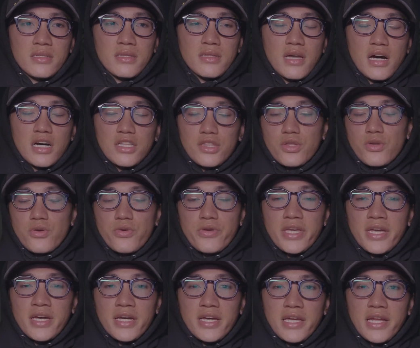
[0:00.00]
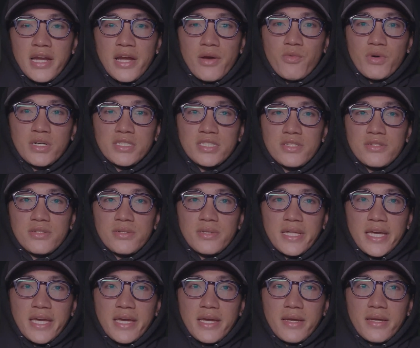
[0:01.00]
thought through yet, and I want to
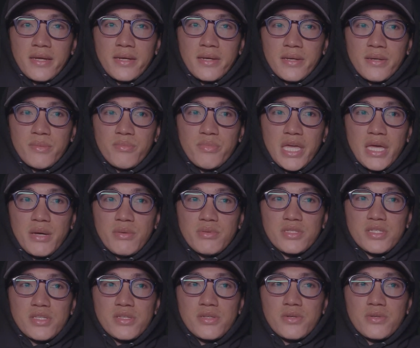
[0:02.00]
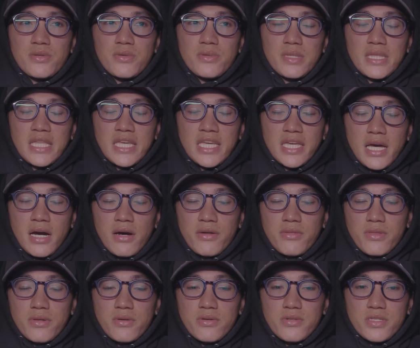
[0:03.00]
like be able to think
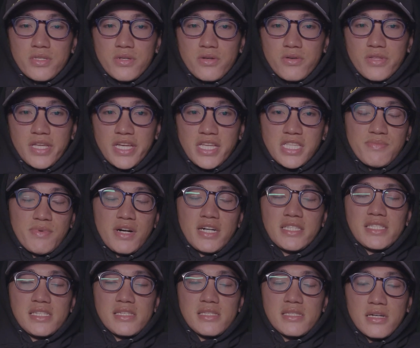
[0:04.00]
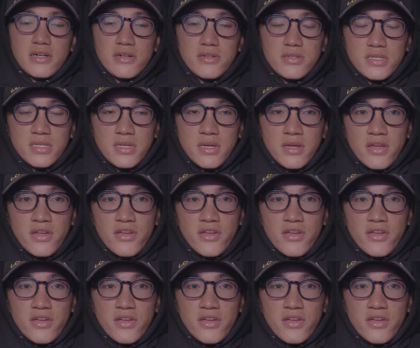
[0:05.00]
out those sort of like small details.